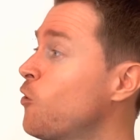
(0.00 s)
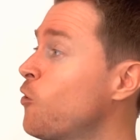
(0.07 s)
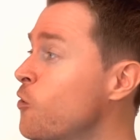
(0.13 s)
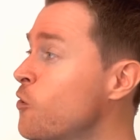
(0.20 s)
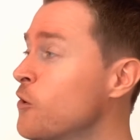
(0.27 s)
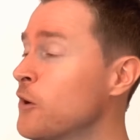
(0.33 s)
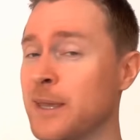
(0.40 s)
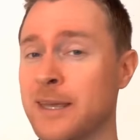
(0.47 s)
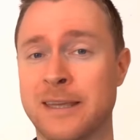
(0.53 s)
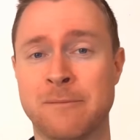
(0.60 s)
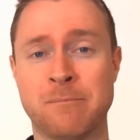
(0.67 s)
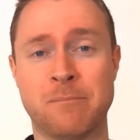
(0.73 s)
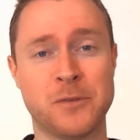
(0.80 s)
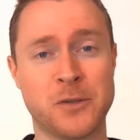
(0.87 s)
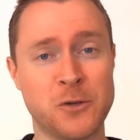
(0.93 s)
Oi.
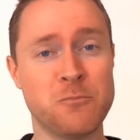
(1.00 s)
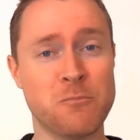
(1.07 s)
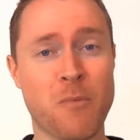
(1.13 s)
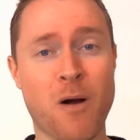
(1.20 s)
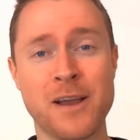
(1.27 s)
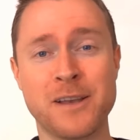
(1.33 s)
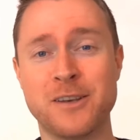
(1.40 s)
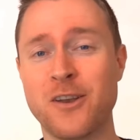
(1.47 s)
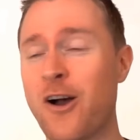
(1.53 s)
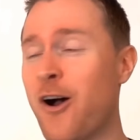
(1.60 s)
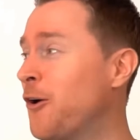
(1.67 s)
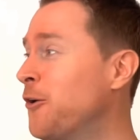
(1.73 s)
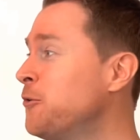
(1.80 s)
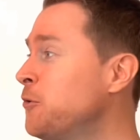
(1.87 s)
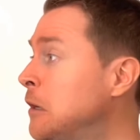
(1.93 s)
You might
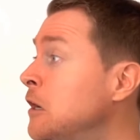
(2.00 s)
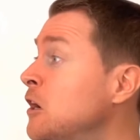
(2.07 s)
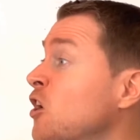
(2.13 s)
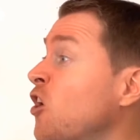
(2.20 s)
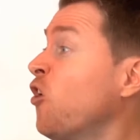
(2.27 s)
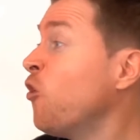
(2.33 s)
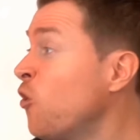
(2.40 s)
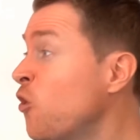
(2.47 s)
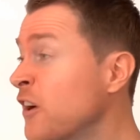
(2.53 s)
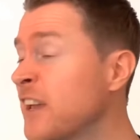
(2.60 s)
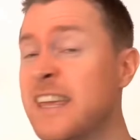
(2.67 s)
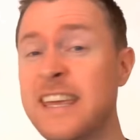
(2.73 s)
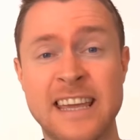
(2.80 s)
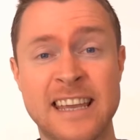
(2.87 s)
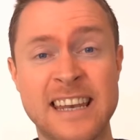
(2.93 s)
know
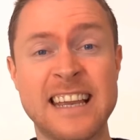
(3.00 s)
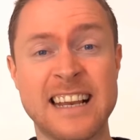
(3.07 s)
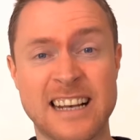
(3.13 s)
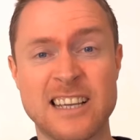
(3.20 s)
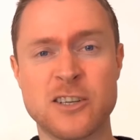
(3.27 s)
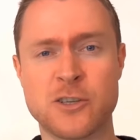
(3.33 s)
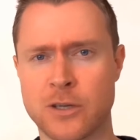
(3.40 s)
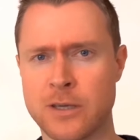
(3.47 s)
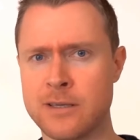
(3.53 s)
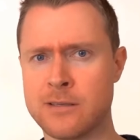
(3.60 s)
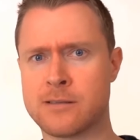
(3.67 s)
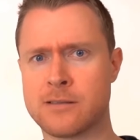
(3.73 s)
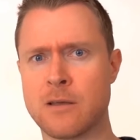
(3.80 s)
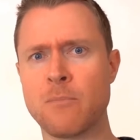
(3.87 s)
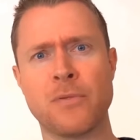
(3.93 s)
oi in English is
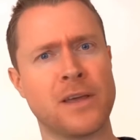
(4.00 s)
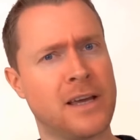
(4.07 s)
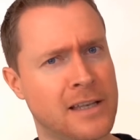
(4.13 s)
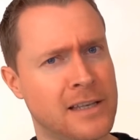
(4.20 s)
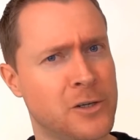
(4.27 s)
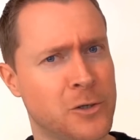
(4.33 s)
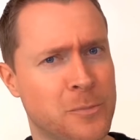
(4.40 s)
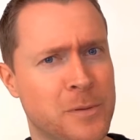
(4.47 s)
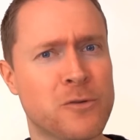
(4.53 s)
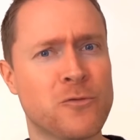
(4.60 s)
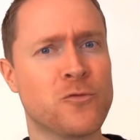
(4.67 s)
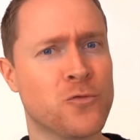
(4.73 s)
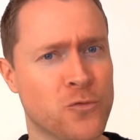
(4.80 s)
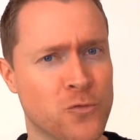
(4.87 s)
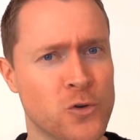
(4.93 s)
something a little bit
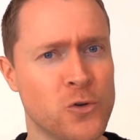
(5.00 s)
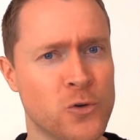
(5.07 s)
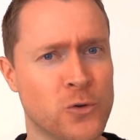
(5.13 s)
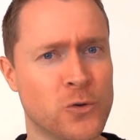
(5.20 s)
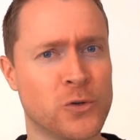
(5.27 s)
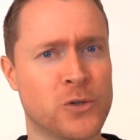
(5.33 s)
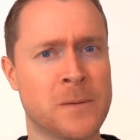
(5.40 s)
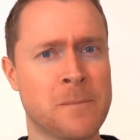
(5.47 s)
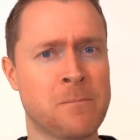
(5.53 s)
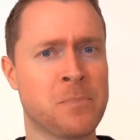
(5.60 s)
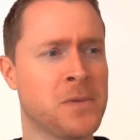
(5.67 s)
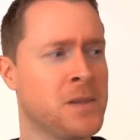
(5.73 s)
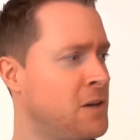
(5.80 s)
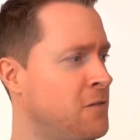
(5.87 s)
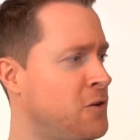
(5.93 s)
rude.
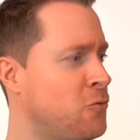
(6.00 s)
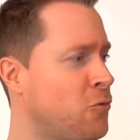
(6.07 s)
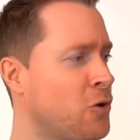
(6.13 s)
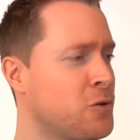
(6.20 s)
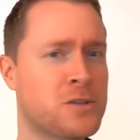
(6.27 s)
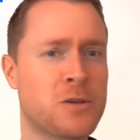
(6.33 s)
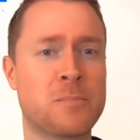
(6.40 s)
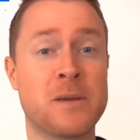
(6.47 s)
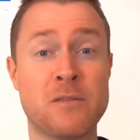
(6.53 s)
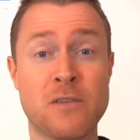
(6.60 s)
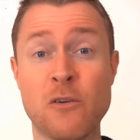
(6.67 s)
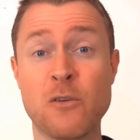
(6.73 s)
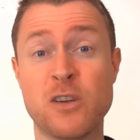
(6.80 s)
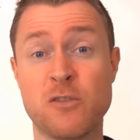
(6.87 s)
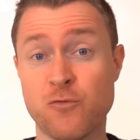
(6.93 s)
If you want to be
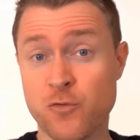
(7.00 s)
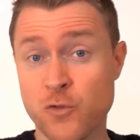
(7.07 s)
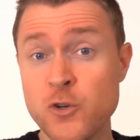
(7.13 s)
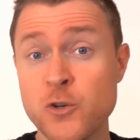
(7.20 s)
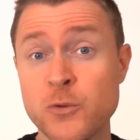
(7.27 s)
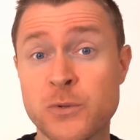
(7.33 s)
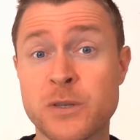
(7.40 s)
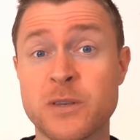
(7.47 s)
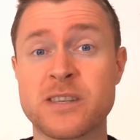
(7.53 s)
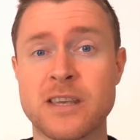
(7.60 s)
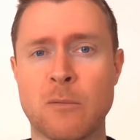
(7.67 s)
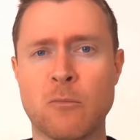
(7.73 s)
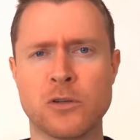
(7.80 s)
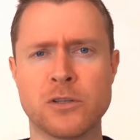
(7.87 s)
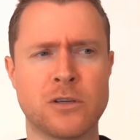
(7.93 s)
very rude to
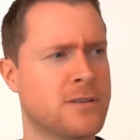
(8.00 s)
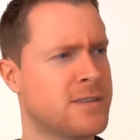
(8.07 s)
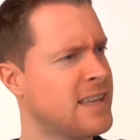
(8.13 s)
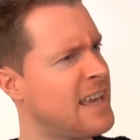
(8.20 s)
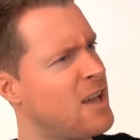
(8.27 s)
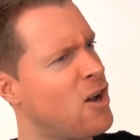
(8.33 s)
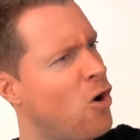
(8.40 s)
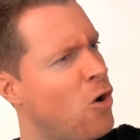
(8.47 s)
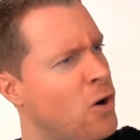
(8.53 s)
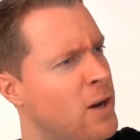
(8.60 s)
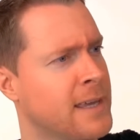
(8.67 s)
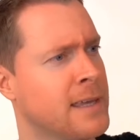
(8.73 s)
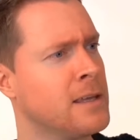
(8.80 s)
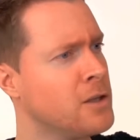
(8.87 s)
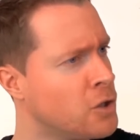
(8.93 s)
someone, you can say,
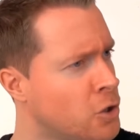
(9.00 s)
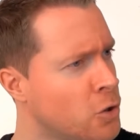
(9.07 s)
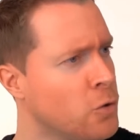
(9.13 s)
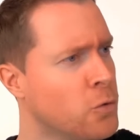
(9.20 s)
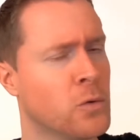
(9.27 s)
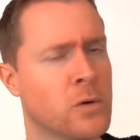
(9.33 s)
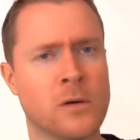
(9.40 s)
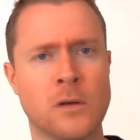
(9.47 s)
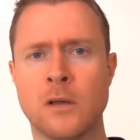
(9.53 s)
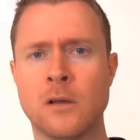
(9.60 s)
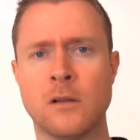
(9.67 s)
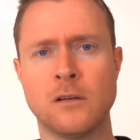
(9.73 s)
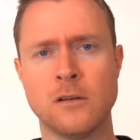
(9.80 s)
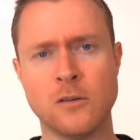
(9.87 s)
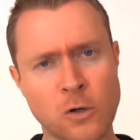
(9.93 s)
oi, you,
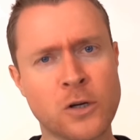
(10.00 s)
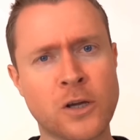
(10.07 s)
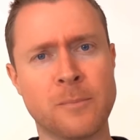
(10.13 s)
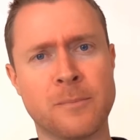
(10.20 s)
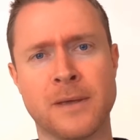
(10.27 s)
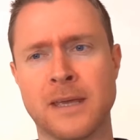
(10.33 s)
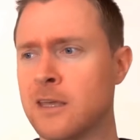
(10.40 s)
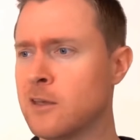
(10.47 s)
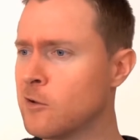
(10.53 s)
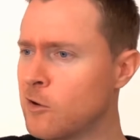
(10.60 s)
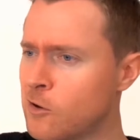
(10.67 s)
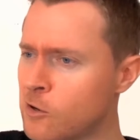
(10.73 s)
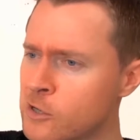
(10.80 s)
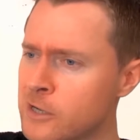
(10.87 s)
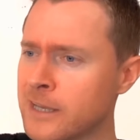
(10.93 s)
look at me,
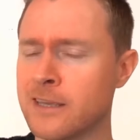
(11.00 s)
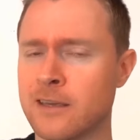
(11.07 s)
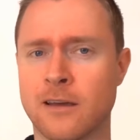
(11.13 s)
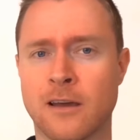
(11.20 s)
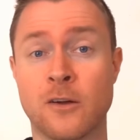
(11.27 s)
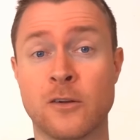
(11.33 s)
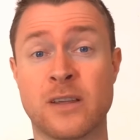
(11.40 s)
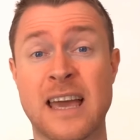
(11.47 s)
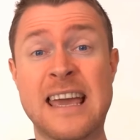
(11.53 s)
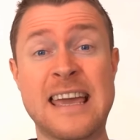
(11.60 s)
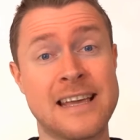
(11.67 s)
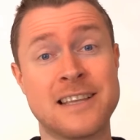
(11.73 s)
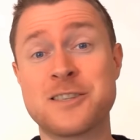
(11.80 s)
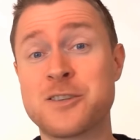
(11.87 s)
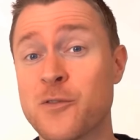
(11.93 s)
oi. Okay,
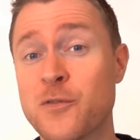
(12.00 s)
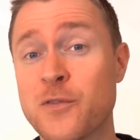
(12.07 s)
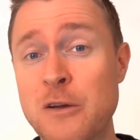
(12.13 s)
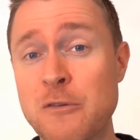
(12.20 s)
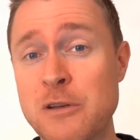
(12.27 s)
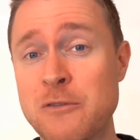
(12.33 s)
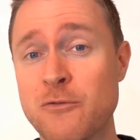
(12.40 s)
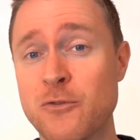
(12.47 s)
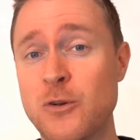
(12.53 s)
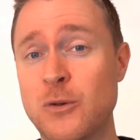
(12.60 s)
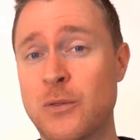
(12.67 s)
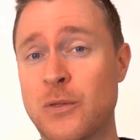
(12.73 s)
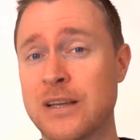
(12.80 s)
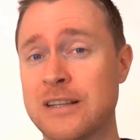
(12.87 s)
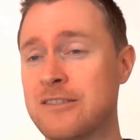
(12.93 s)
it's a very
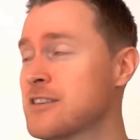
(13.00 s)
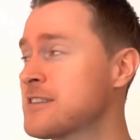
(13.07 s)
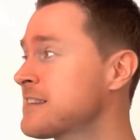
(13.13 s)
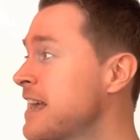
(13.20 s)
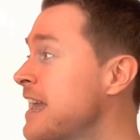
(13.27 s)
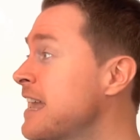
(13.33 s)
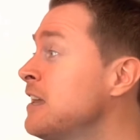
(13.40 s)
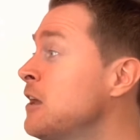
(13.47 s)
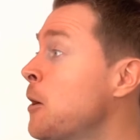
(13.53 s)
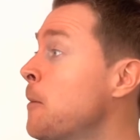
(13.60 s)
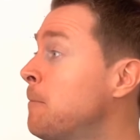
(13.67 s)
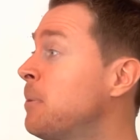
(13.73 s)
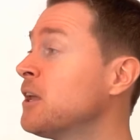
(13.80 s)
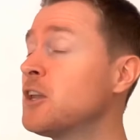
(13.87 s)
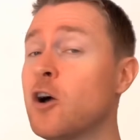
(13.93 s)
rude thing to say,
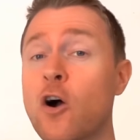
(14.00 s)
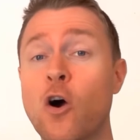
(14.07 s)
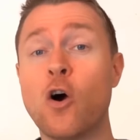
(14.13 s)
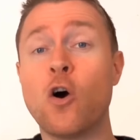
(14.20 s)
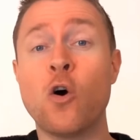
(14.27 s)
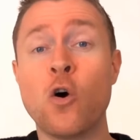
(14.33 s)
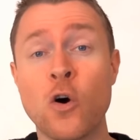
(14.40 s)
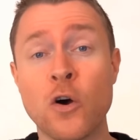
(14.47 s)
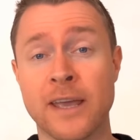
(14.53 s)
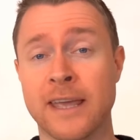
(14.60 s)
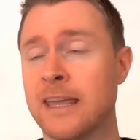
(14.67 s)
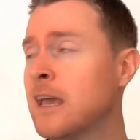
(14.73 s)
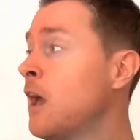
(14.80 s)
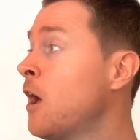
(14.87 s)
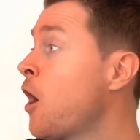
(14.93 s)
but
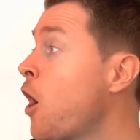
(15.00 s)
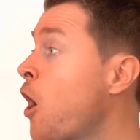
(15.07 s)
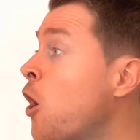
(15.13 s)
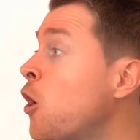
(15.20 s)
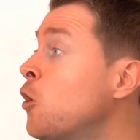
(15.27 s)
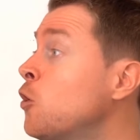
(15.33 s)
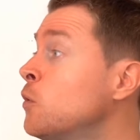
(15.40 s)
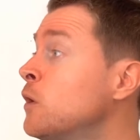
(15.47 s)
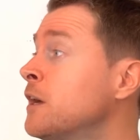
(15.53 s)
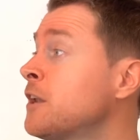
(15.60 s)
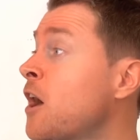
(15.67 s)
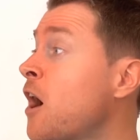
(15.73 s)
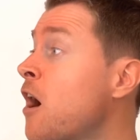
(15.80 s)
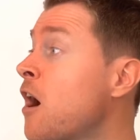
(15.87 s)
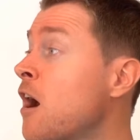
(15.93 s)
oi, O
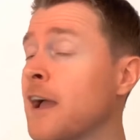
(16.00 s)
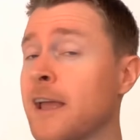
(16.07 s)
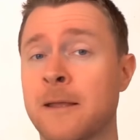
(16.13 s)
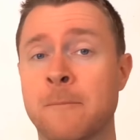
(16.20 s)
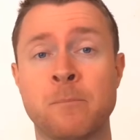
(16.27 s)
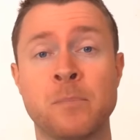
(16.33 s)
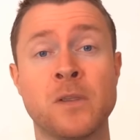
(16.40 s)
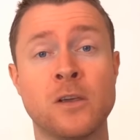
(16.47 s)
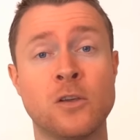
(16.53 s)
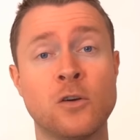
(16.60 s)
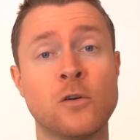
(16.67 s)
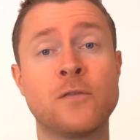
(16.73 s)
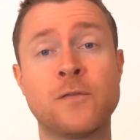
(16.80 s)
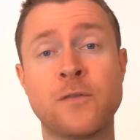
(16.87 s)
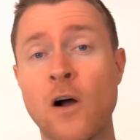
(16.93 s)
and I.
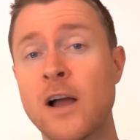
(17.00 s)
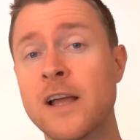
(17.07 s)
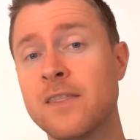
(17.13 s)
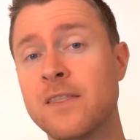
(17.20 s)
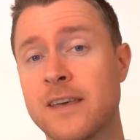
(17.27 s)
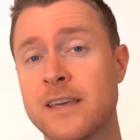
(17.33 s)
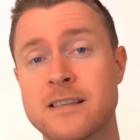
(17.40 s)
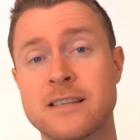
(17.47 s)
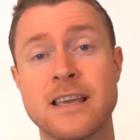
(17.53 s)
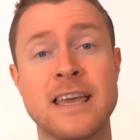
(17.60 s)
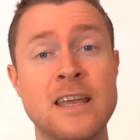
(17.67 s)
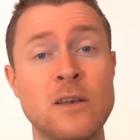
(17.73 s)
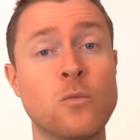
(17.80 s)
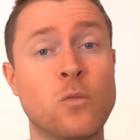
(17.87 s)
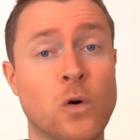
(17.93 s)
You'll find this
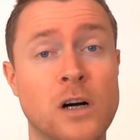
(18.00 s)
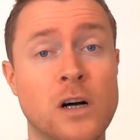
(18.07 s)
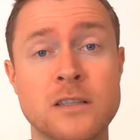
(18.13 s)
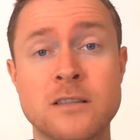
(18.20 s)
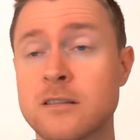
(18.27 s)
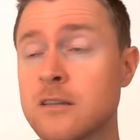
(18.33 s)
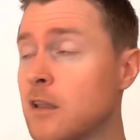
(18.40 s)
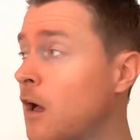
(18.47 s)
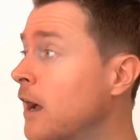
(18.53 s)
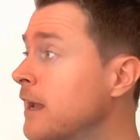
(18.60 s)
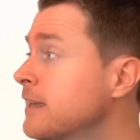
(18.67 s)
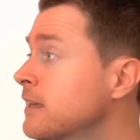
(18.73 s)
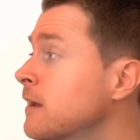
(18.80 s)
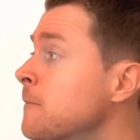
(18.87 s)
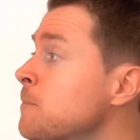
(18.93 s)
in words
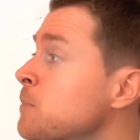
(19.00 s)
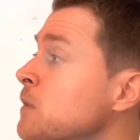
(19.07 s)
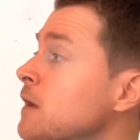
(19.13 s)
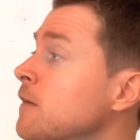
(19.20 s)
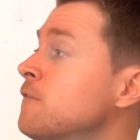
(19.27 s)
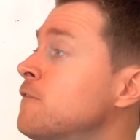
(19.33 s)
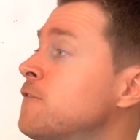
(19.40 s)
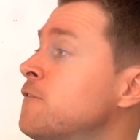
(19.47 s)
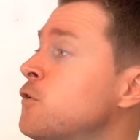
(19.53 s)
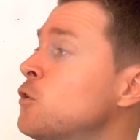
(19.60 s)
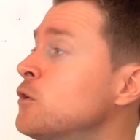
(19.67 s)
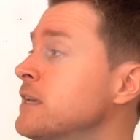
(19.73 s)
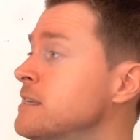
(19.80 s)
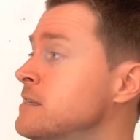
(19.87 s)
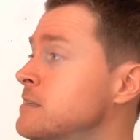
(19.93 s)
like
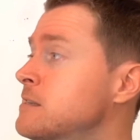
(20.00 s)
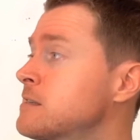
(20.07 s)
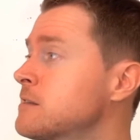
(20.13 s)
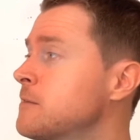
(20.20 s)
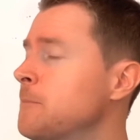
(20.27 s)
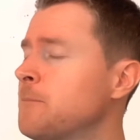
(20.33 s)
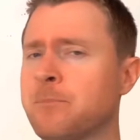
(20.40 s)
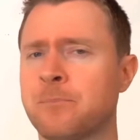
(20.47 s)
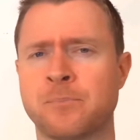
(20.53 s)
voice,